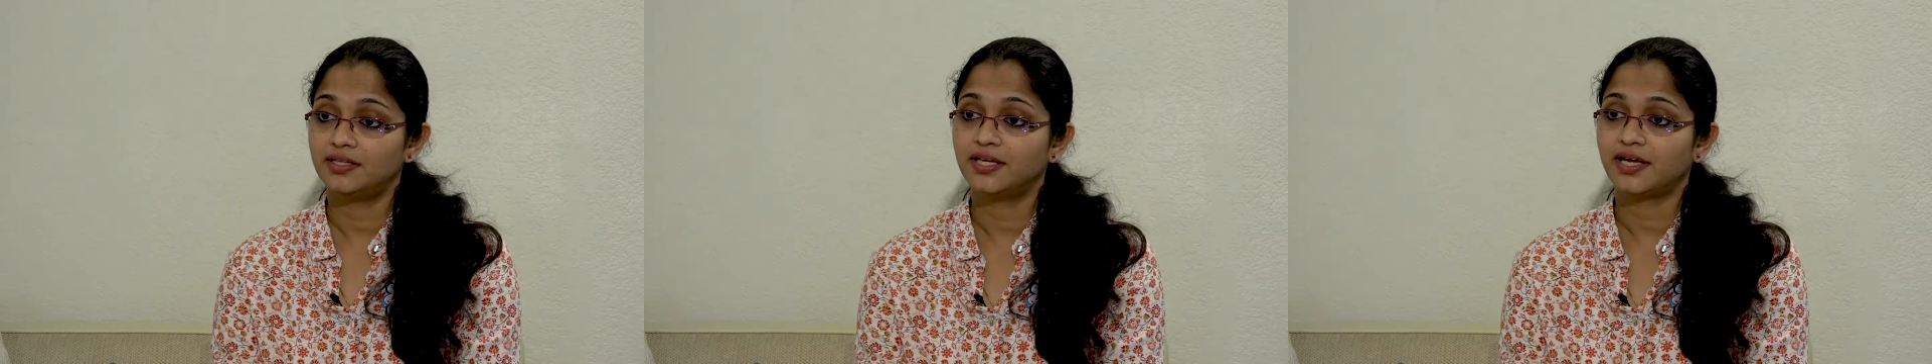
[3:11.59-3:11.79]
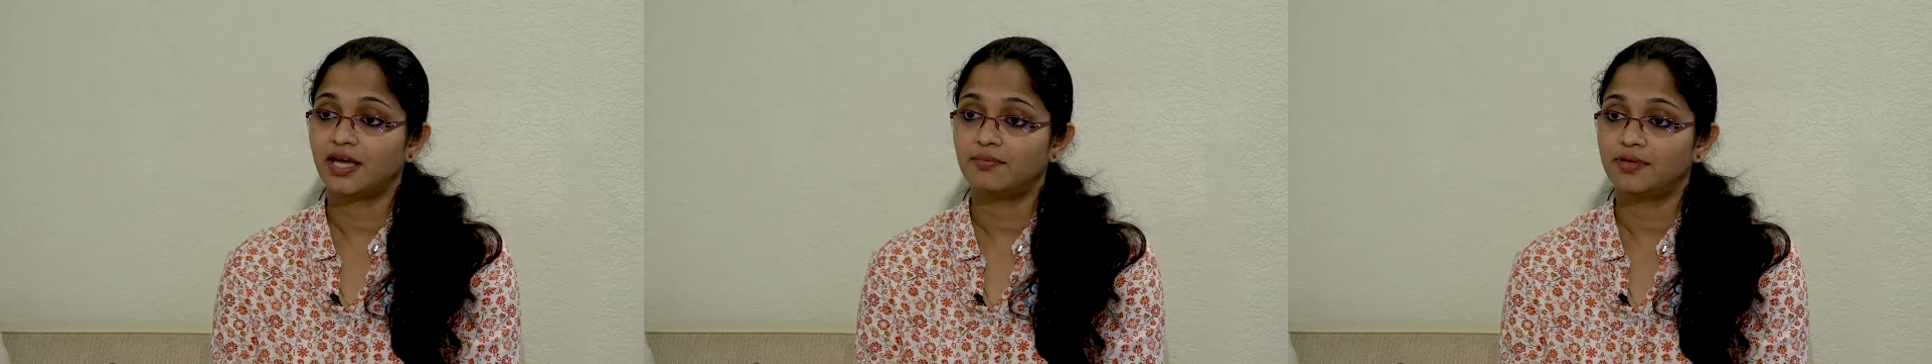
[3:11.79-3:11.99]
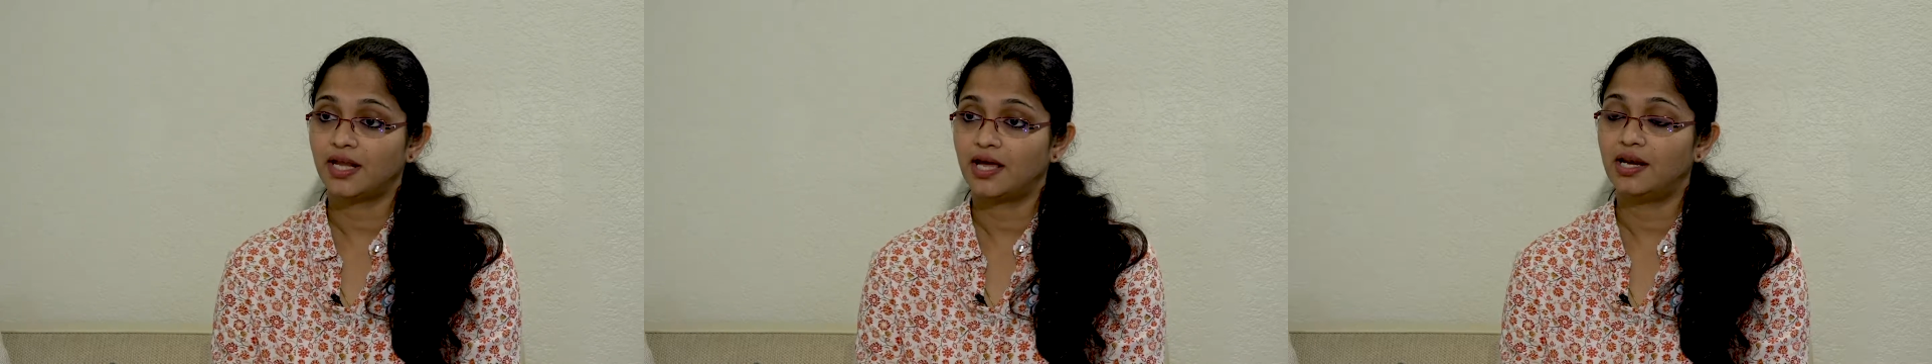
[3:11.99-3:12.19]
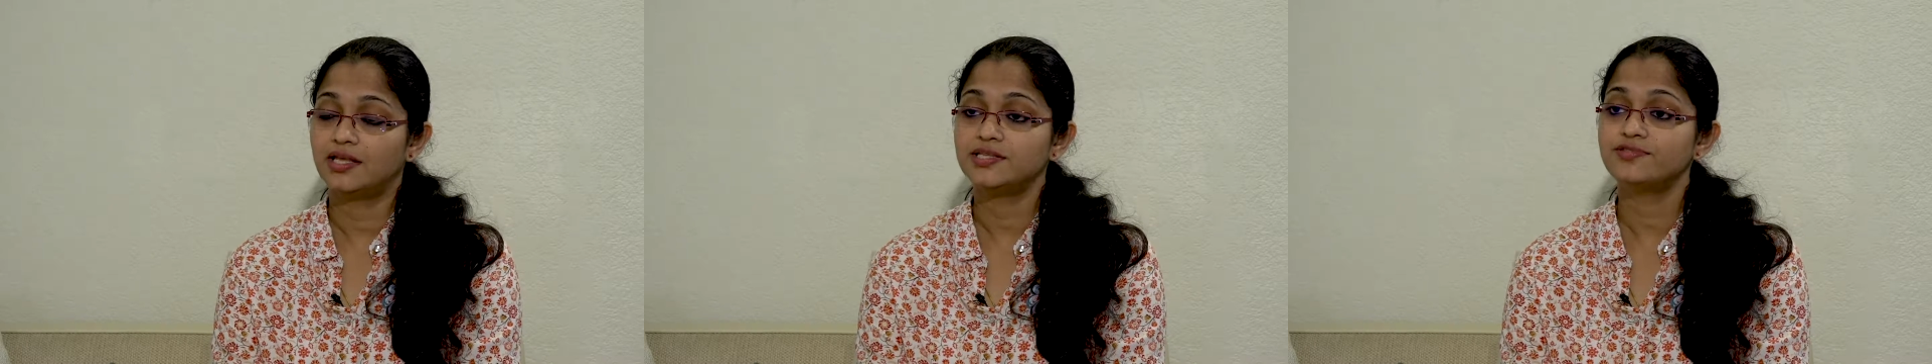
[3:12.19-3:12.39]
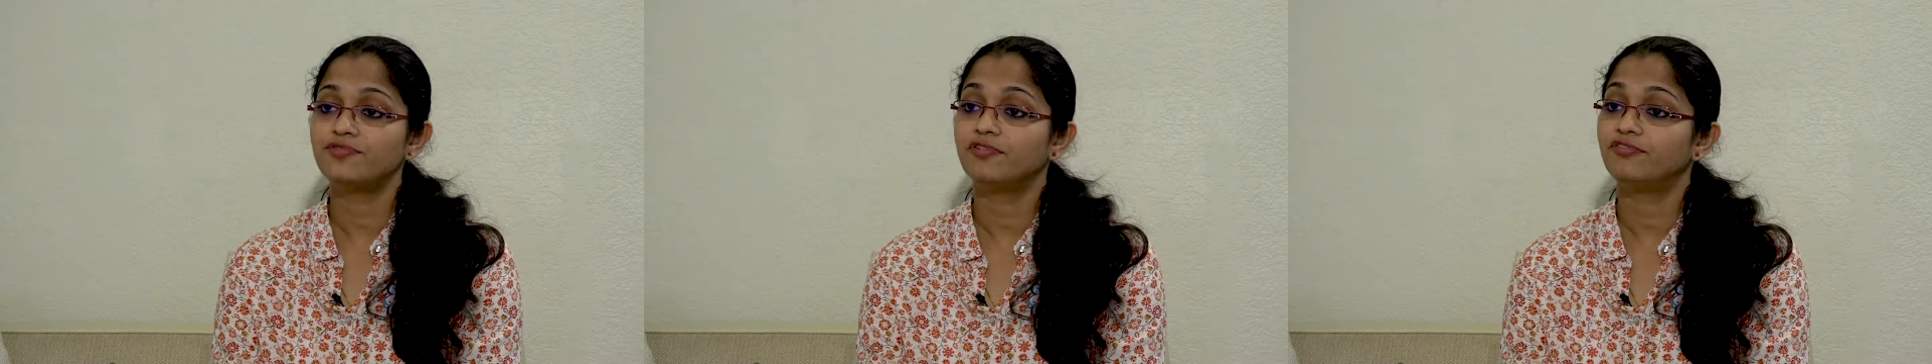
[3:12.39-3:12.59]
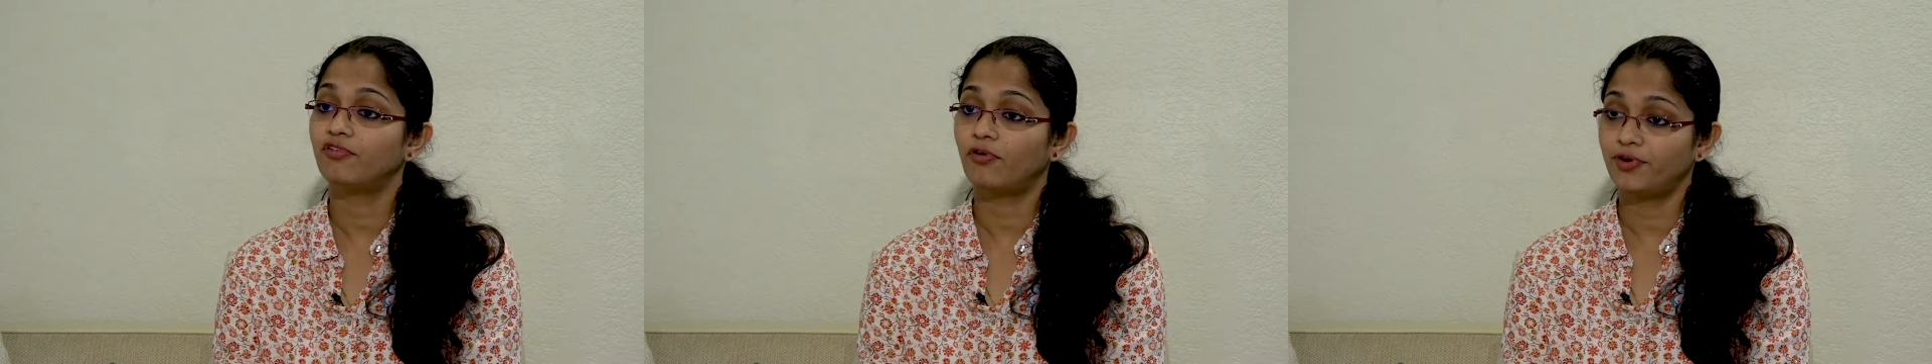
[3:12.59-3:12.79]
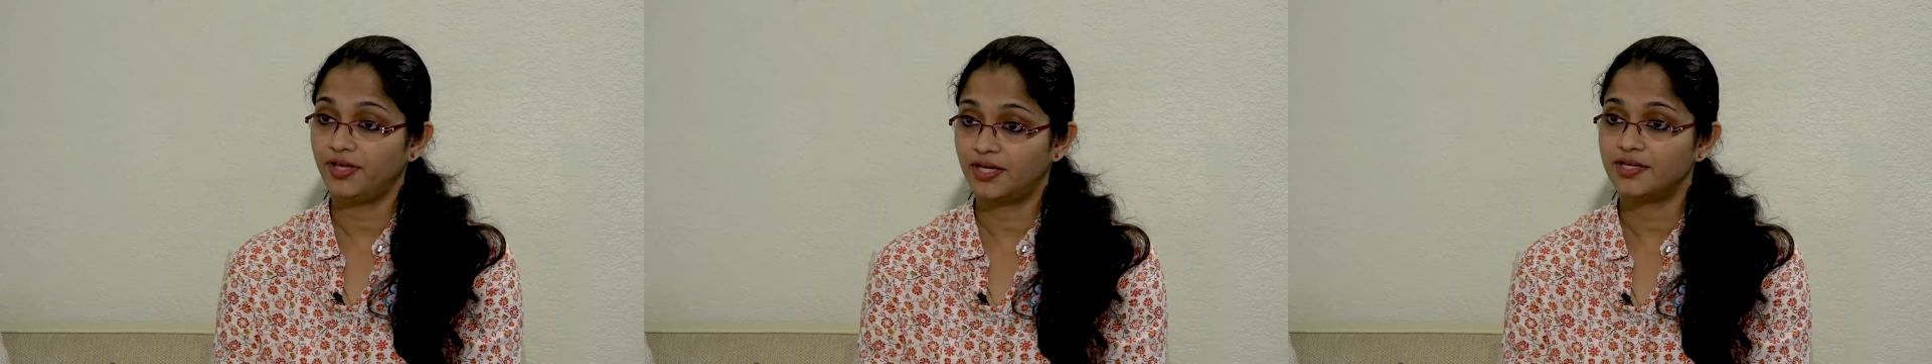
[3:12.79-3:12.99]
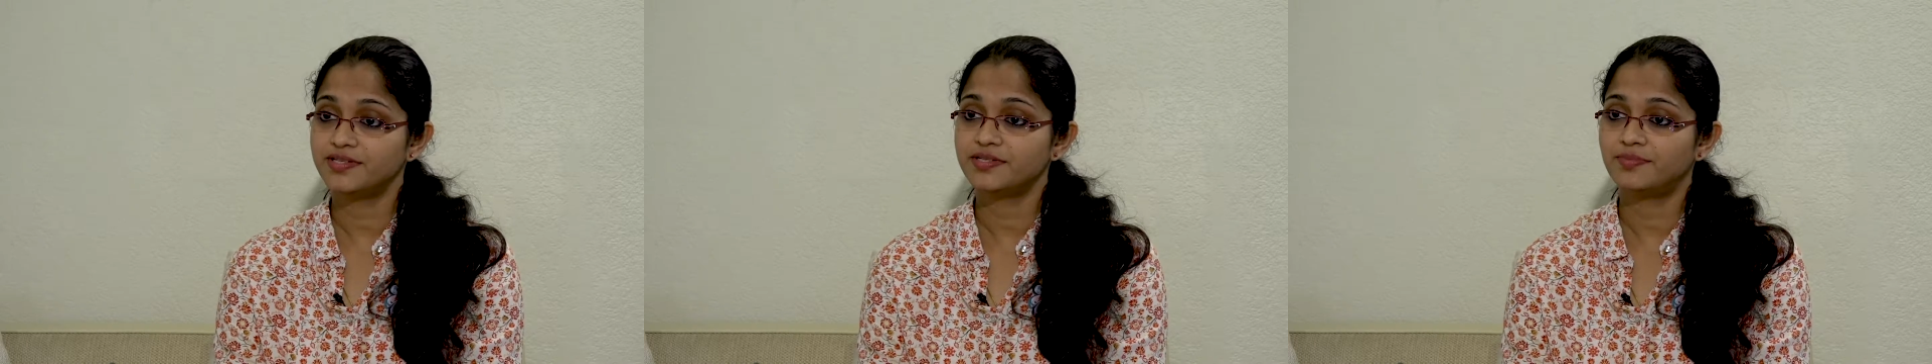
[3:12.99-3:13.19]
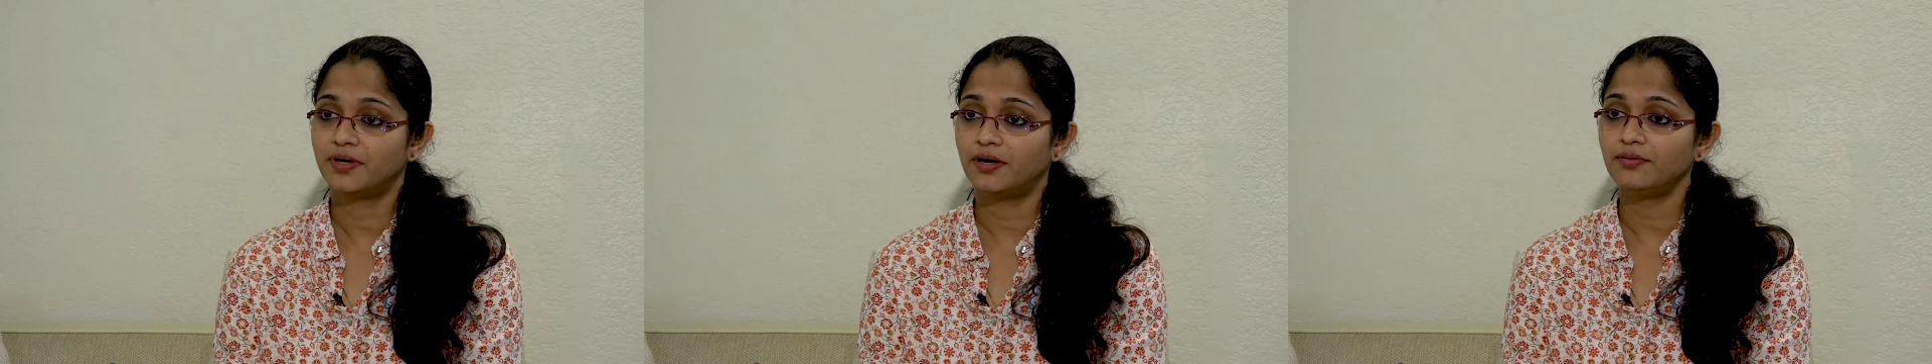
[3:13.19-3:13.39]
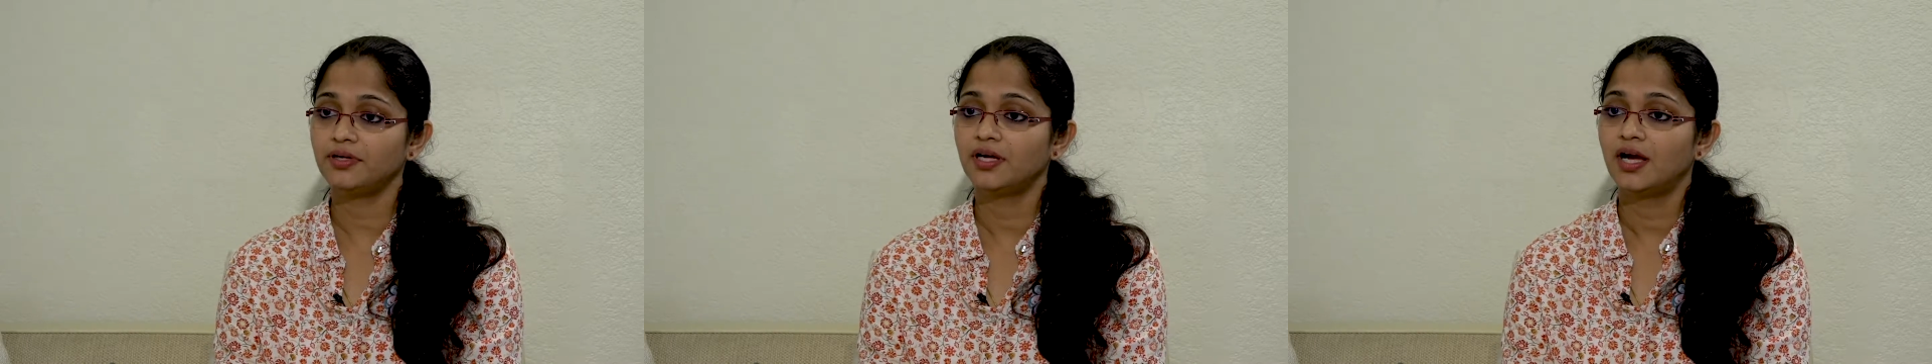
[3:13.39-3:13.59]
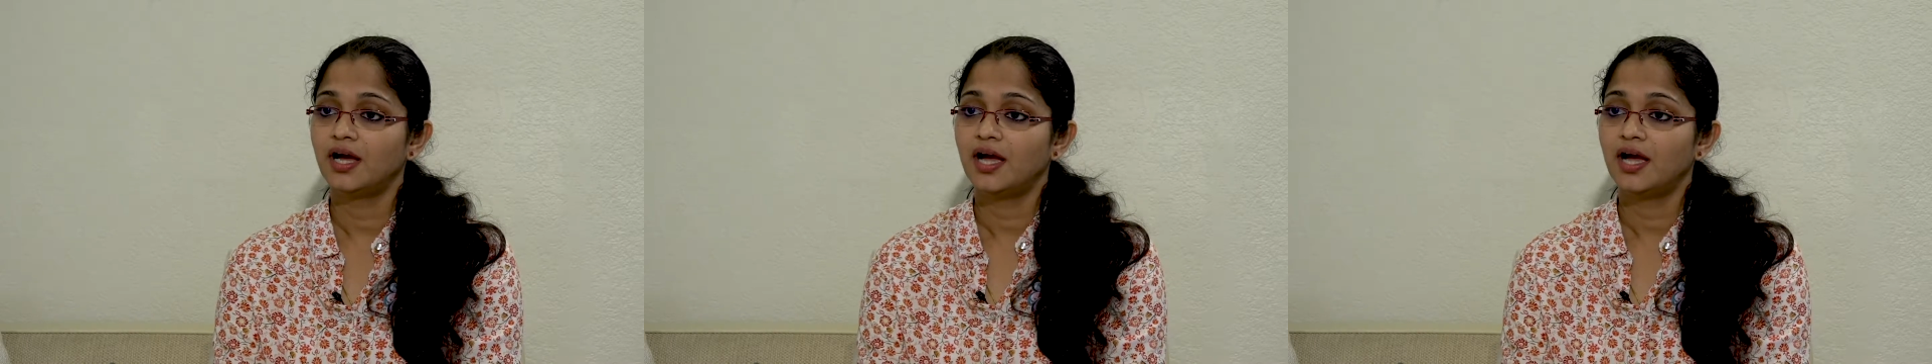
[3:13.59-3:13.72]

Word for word: in the Cayman Islands for four years about.